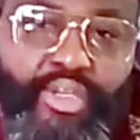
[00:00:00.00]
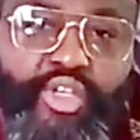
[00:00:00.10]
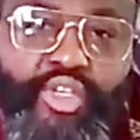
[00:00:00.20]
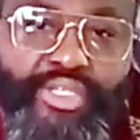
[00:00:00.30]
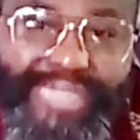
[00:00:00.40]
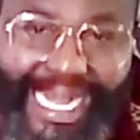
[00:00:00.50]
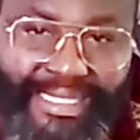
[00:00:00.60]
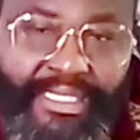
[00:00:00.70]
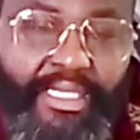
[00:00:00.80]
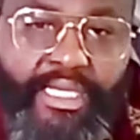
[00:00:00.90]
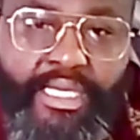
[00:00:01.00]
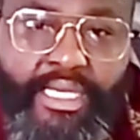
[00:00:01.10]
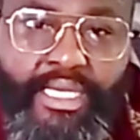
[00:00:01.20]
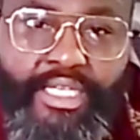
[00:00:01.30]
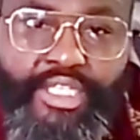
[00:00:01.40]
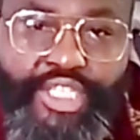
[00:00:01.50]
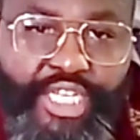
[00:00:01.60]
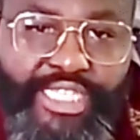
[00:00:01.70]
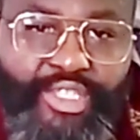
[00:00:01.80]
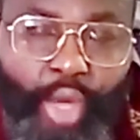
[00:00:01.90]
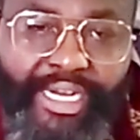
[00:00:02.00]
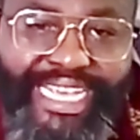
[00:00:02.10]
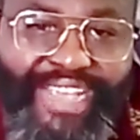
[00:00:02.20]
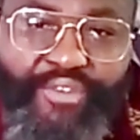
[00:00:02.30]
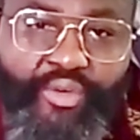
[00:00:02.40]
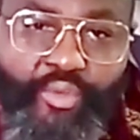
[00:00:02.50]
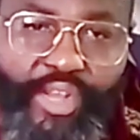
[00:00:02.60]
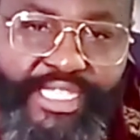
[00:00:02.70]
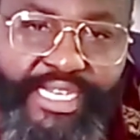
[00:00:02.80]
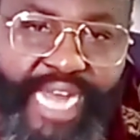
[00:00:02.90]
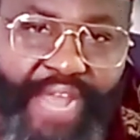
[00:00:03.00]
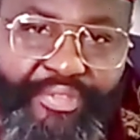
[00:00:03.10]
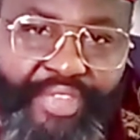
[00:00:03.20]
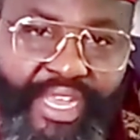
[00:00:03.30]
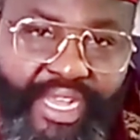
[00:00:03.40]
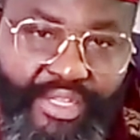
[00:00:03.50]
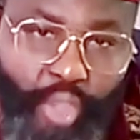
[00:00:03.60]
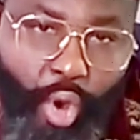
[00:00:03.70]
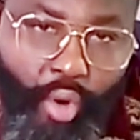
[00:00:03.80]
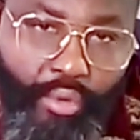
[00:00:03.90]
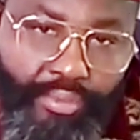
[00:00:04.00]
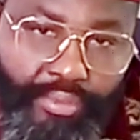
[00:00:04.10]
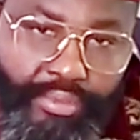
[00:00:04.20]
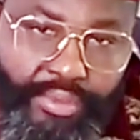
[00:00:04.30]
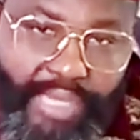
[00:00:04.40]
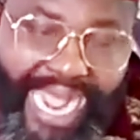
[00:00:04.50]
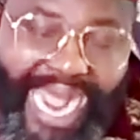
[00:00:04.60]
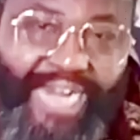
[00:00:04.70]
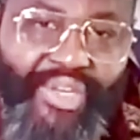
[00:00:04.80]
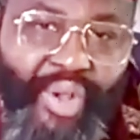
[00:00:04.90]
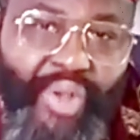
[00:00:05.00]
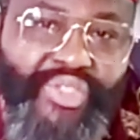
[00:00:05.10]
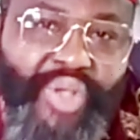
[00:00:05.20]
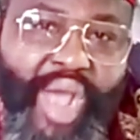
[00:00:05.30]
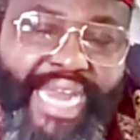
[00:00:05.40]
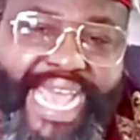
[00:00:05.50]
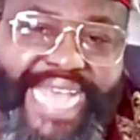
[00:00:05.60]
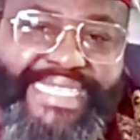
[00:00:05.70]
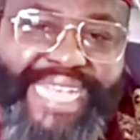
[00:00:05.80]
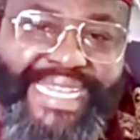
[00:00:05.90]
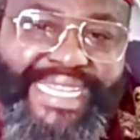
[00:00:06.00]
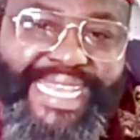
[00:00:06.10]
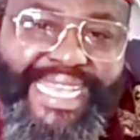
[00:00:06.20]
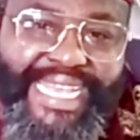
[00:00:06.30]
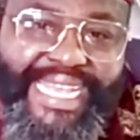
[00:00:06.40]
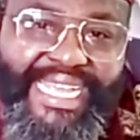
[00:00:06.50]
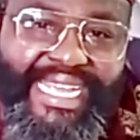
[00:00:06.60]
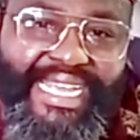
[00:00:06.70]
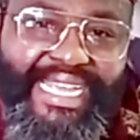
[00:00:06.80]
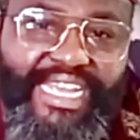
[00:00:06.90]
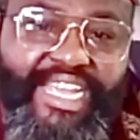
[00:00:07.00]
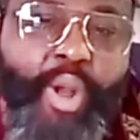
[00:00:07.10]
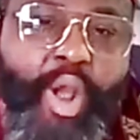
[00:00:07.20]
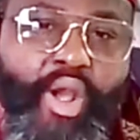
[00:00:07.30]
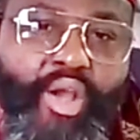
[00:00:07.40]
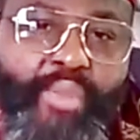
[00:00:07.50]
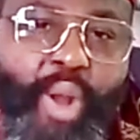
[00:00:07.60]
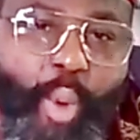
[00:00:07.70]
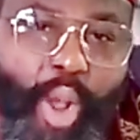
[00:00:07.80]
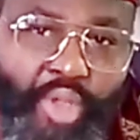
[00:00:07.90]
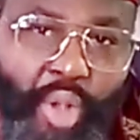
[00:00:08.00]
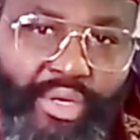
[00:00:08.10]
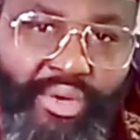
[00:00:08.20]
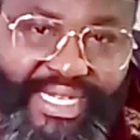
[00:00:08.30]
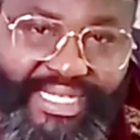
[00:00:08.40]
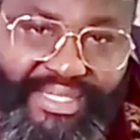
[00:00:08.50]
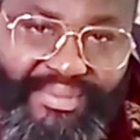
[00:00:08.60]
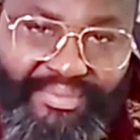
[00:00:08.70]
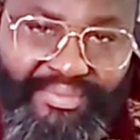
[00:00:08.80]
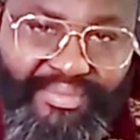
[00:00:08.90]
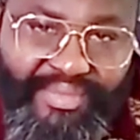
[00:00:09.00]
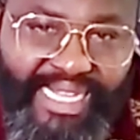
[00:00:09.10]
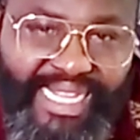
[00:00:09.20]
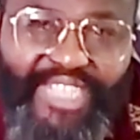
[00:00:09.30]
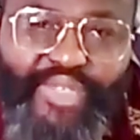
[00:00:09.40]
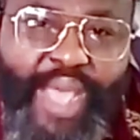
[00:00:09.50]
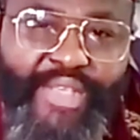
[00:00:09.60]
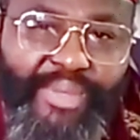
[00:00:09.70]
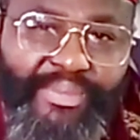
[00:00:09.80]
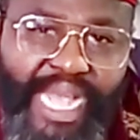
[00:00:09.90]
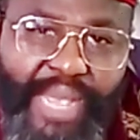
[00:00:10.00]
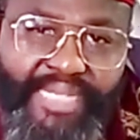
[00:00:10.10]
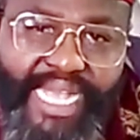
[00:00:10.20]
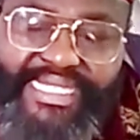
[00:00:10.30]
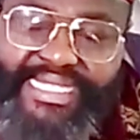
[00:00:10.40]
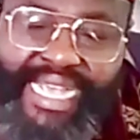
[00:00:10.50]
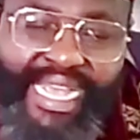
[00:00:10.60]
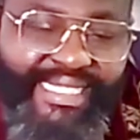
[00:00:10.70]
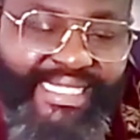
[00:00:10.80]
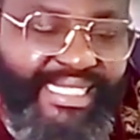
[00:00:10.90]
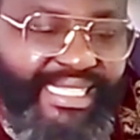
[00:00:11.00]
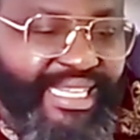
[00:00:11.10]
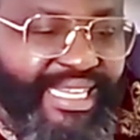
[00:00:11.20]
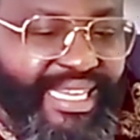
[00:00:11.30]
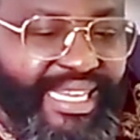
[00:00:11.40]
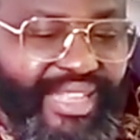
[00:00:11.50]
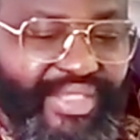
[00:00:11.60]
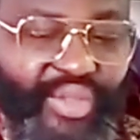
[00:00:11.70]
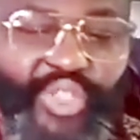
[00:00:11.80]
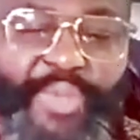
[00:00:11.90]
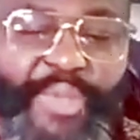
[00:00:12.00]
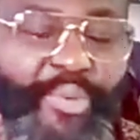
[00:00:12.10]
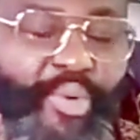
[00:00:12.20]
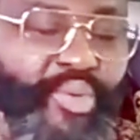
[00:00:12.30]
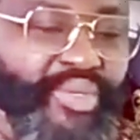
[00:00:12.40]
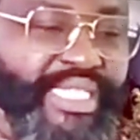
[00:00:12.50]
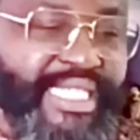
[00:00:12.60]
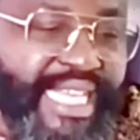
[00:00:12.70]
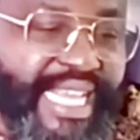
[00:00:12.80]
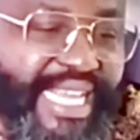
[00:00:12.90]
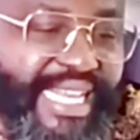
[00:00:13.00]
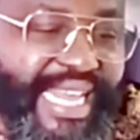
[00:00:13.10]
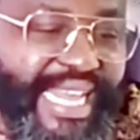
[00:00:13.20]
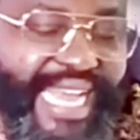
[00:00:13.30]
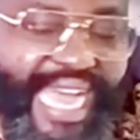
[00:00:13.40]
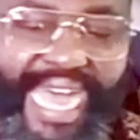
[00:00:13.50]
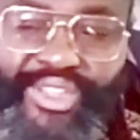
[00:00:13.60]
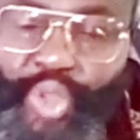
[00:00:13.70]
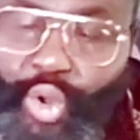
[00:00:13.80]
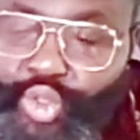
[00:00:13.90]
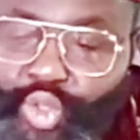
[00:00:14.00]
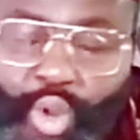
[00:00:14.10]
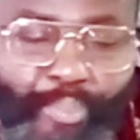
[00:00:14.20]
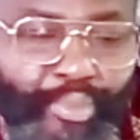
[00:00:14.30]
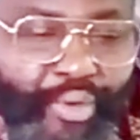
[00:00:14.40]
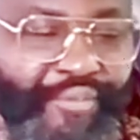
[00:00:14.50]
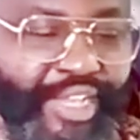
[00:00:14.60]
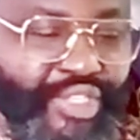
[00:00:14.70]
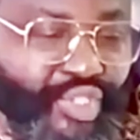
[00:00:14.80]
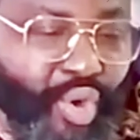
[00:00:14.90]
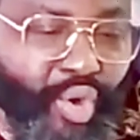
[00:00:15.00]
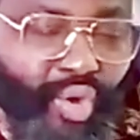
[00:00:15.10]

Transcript: That she don't even reason and think at all. And those Ohanaeze and the Igbo World Congress. That is why sometimes I said, those people you see, they are doctor, professor,